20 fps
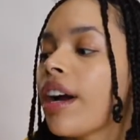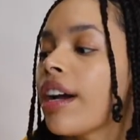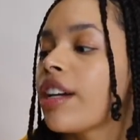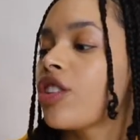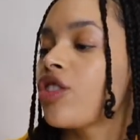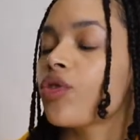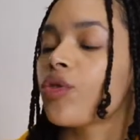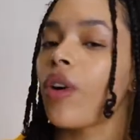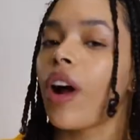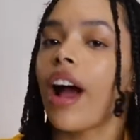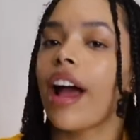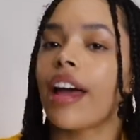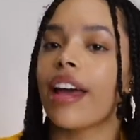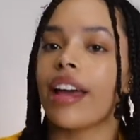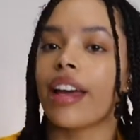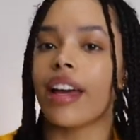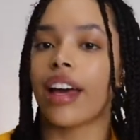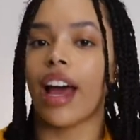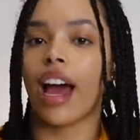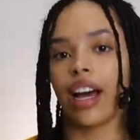I
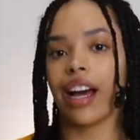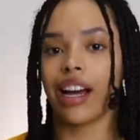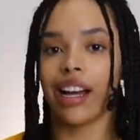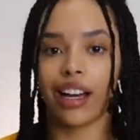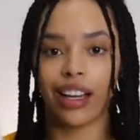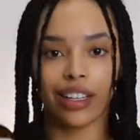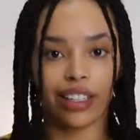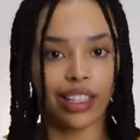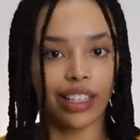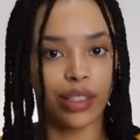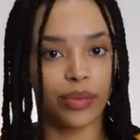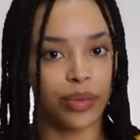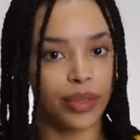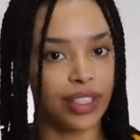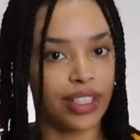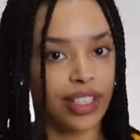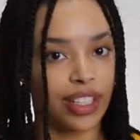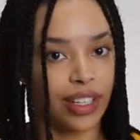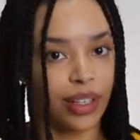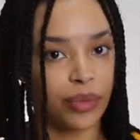dry it, I need to
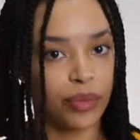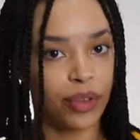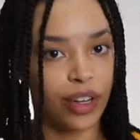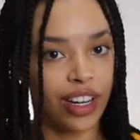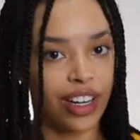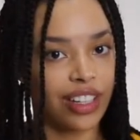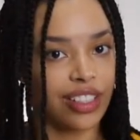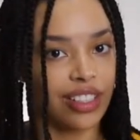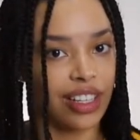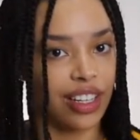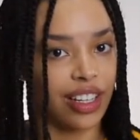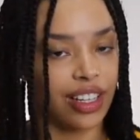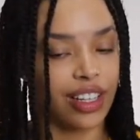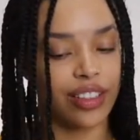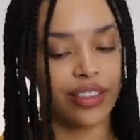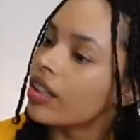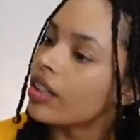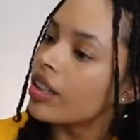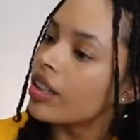put some product in it.